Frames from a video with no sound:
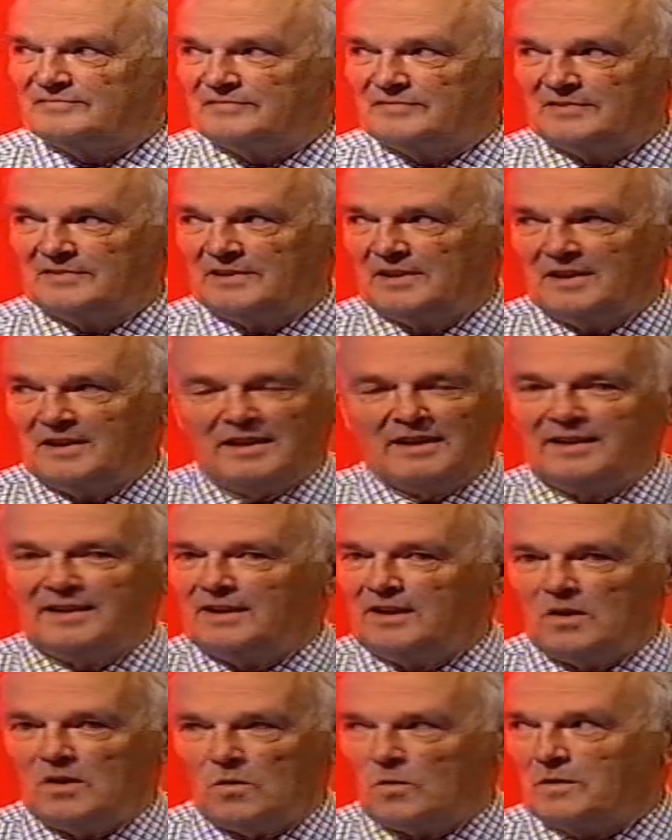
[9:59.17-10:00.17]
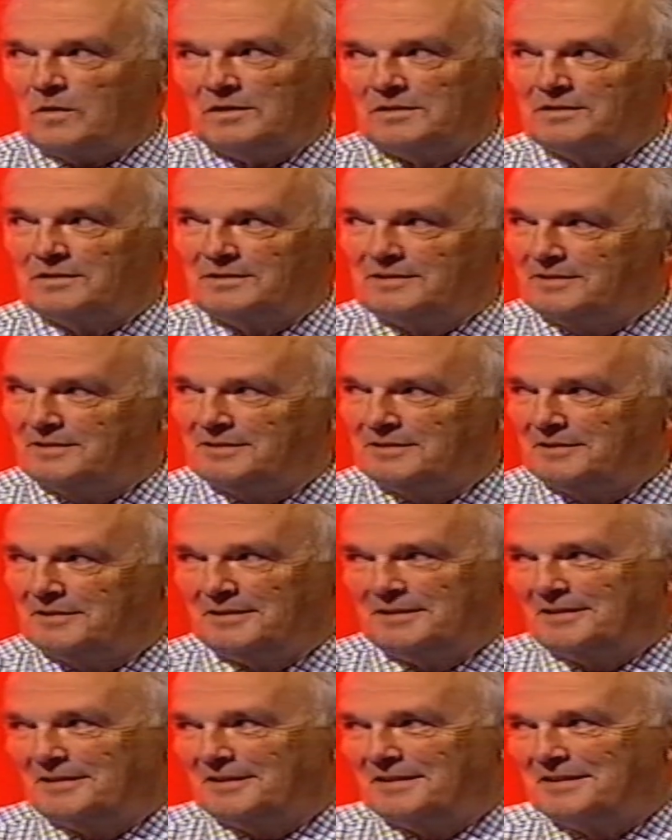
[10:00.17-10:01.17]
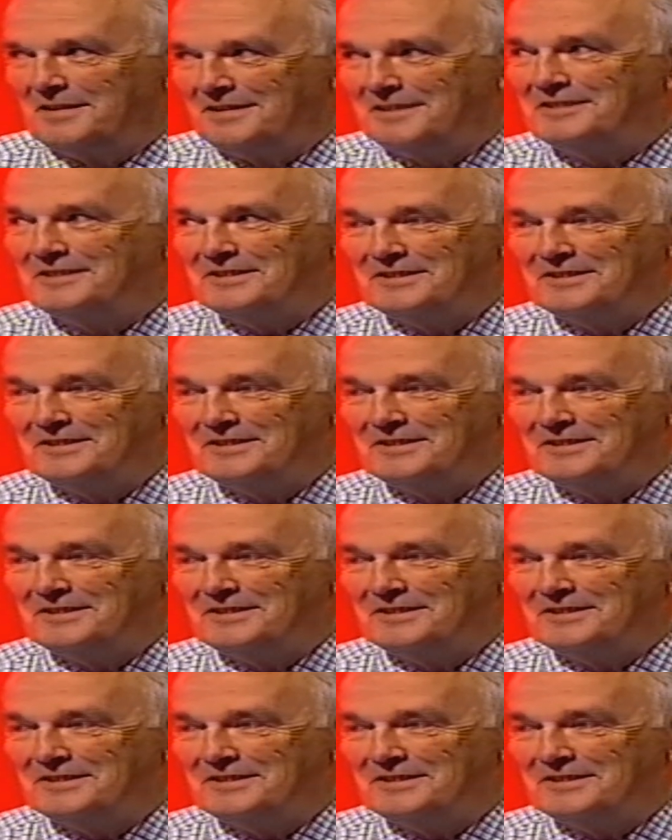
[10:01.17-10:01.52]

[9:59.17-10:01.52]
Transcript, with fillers: your answer there, Bill? No. It was, it was status